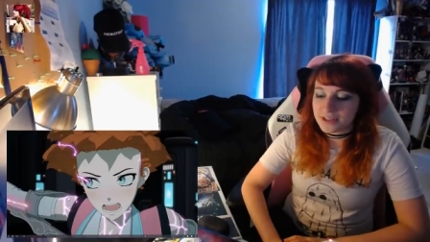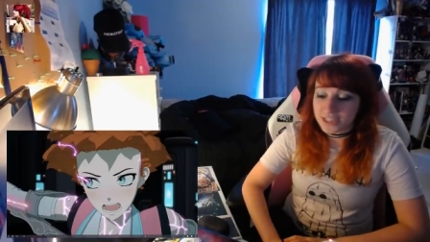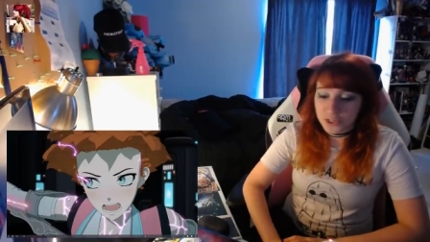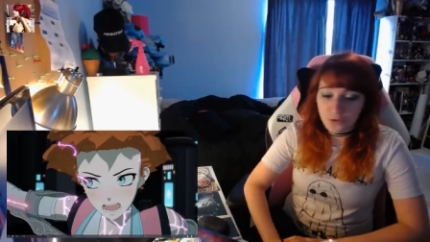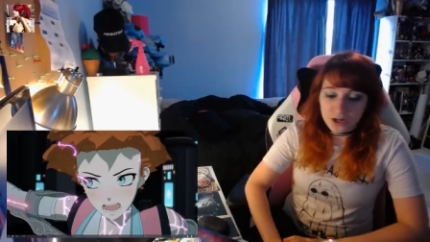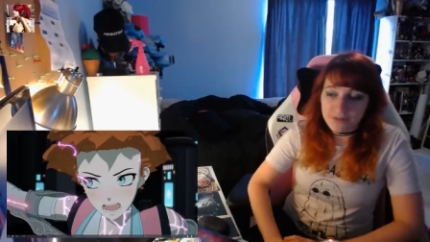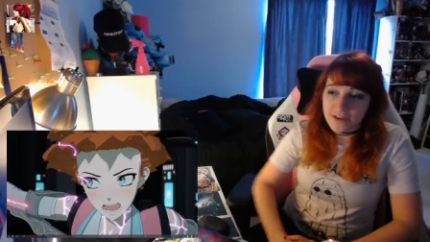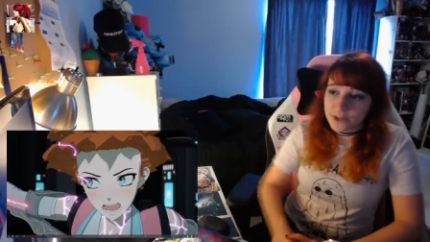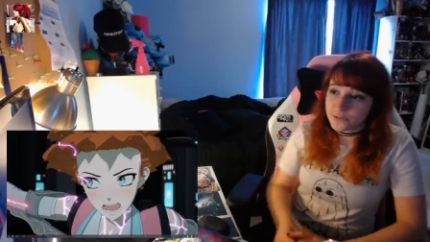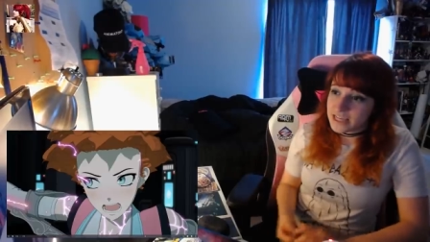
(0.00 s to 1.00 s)
it's like you are a
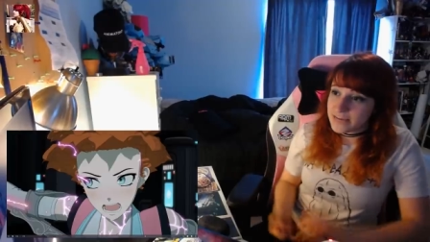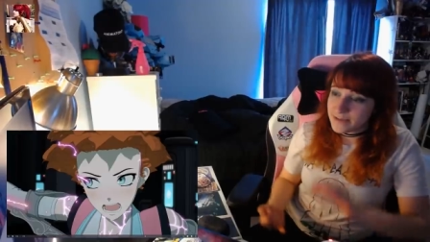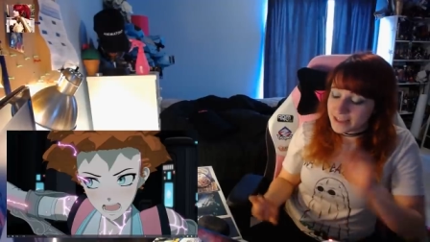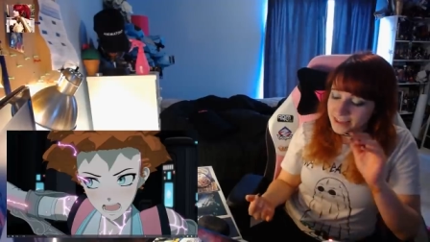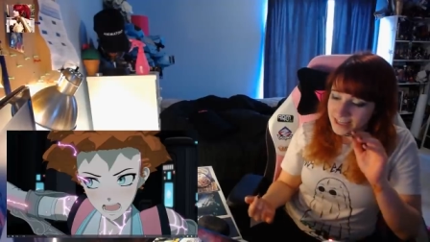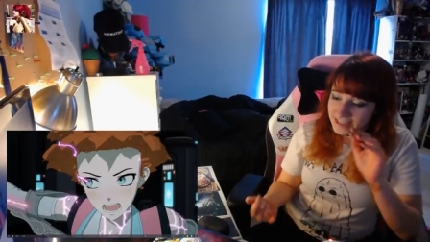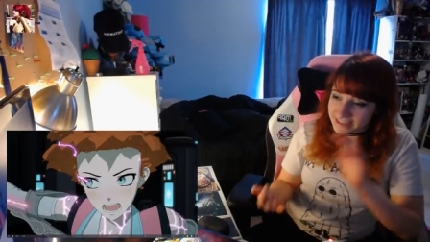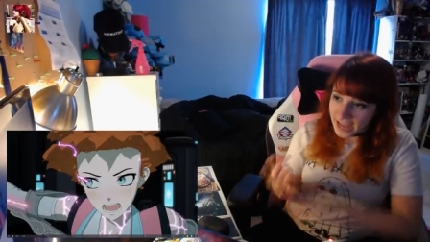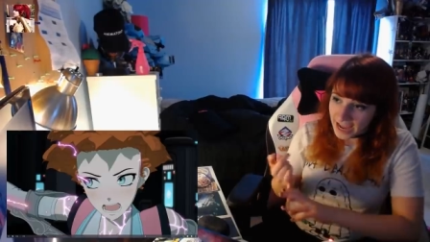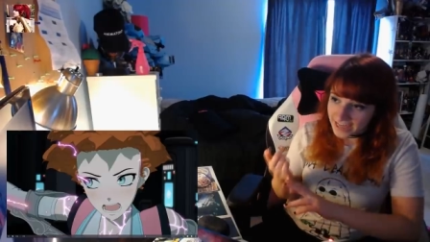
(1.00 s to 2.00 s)
fan of keeping things
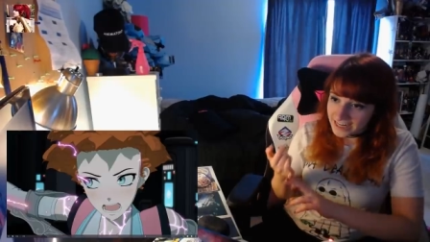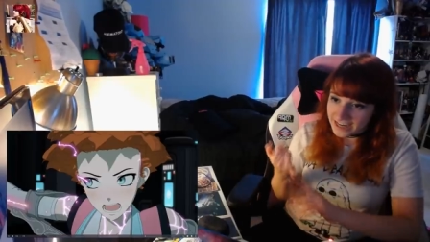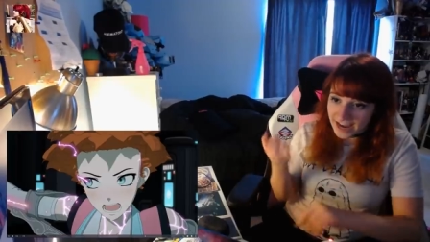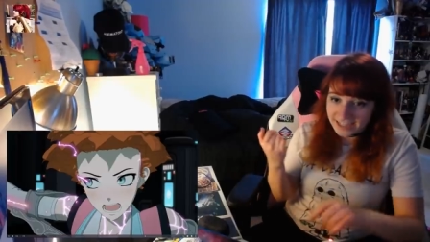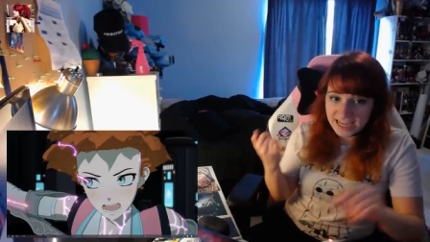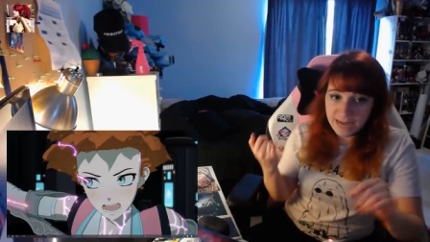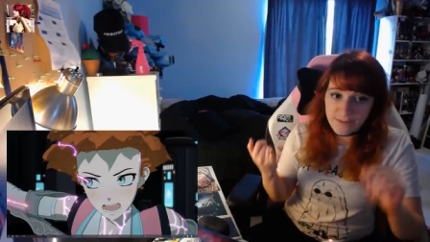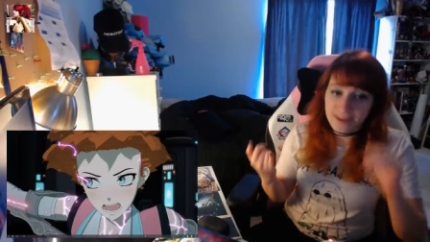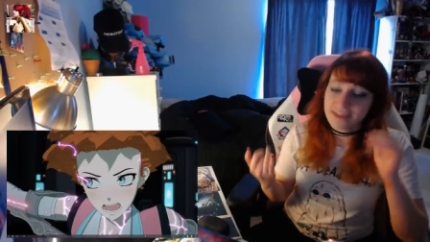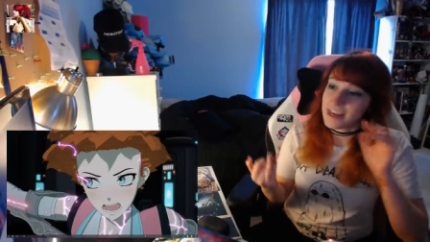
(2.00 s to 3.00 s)
canon and
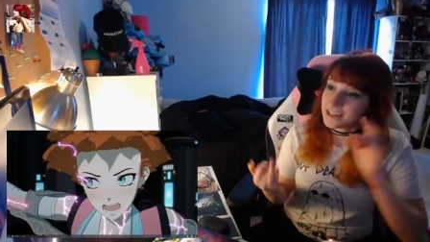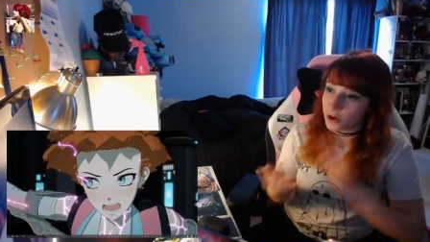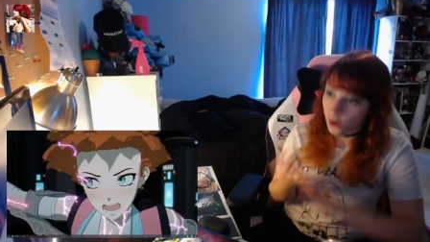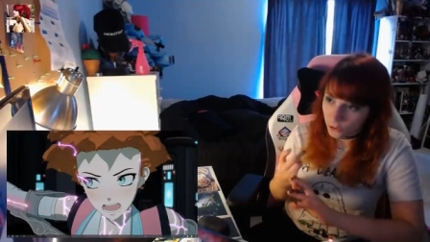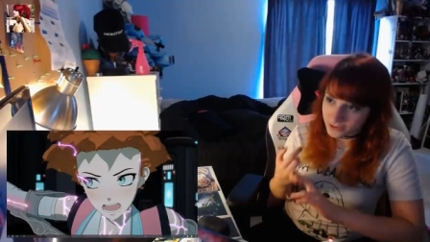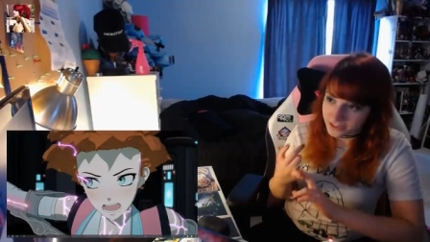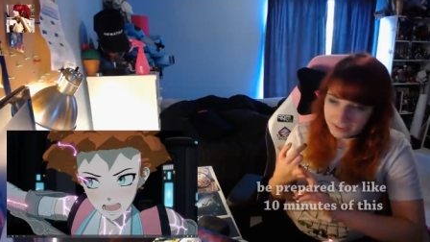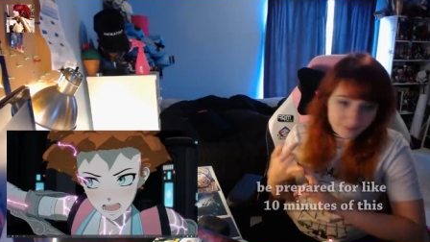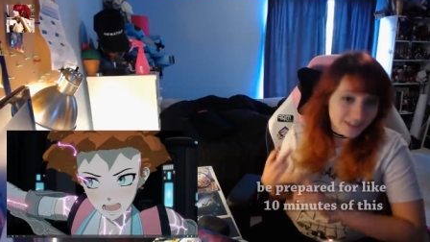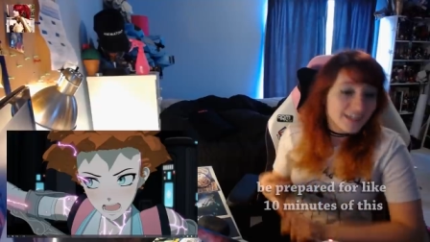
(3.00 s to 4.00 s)
keeping things
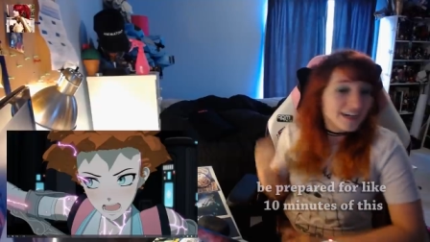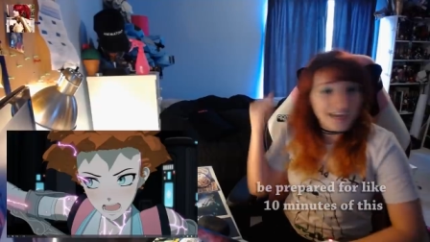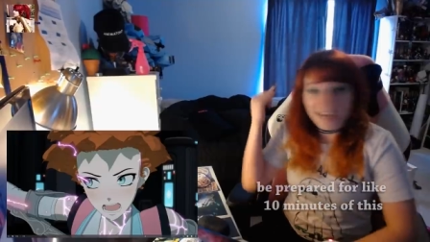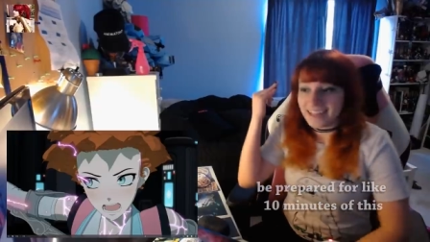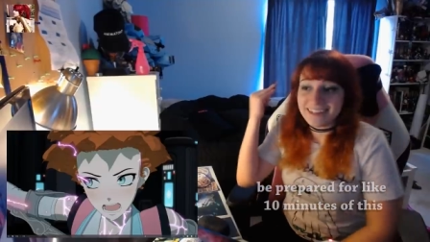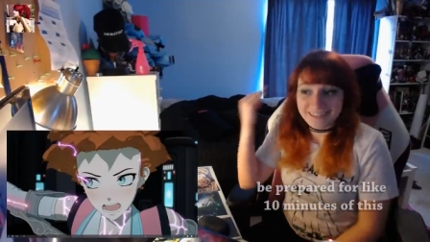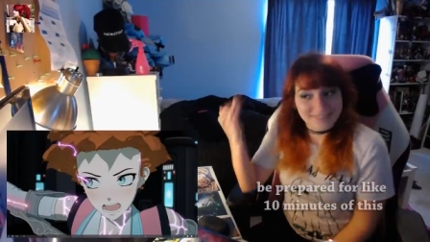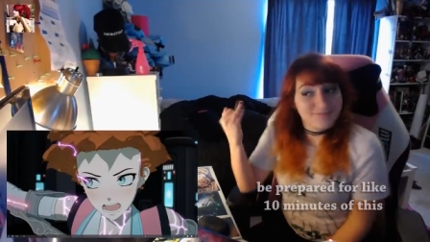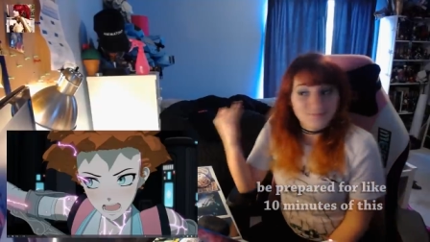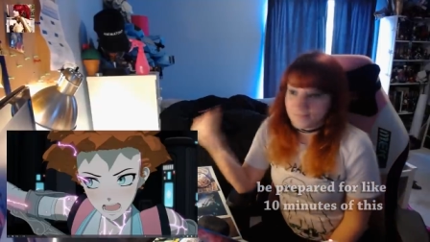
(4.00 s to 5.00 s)
wholesome, and
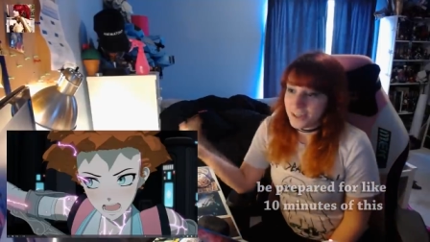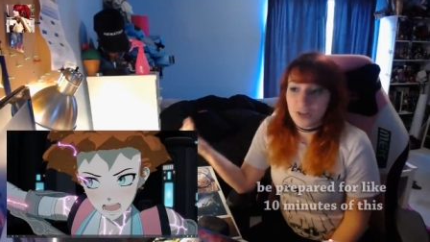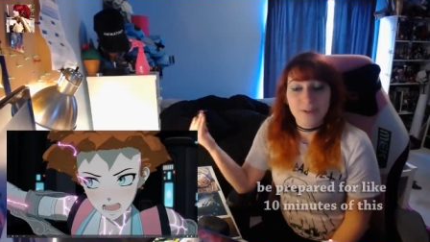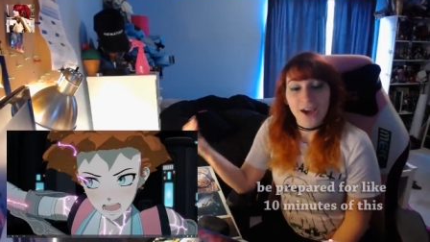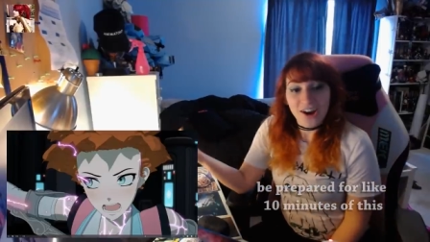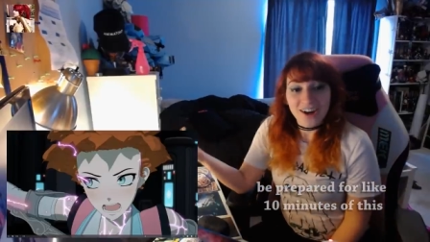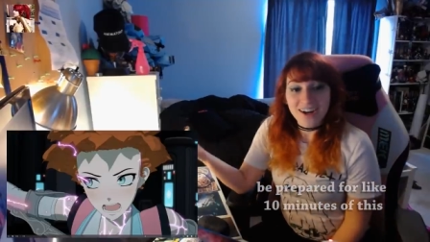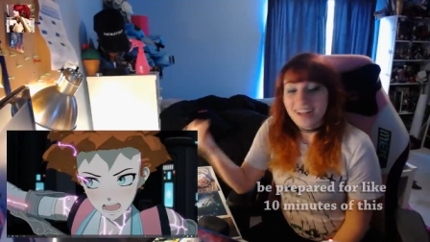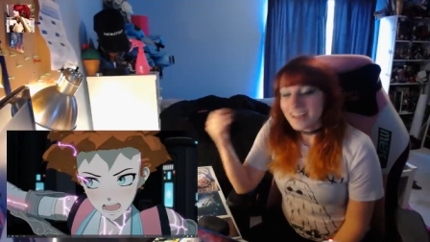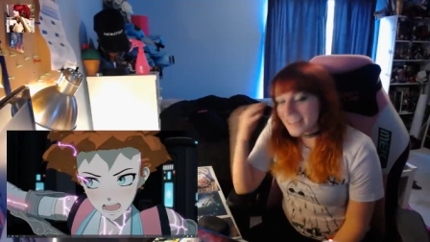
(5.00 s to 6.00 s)
here we
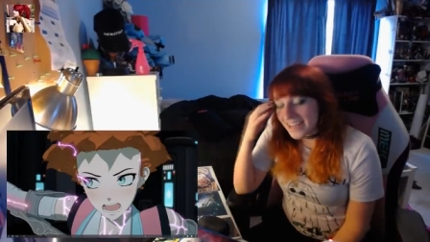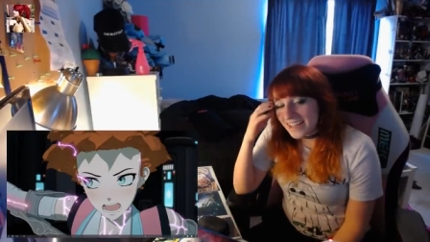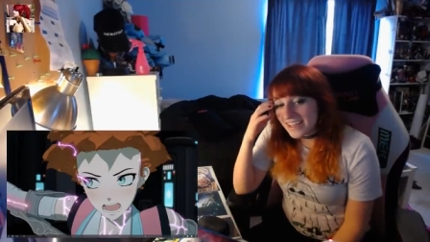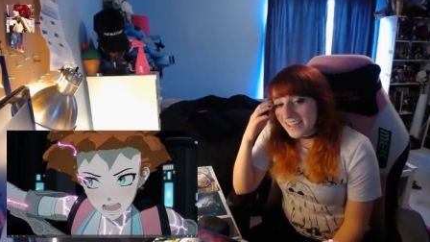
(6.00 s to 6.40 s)
are. Like,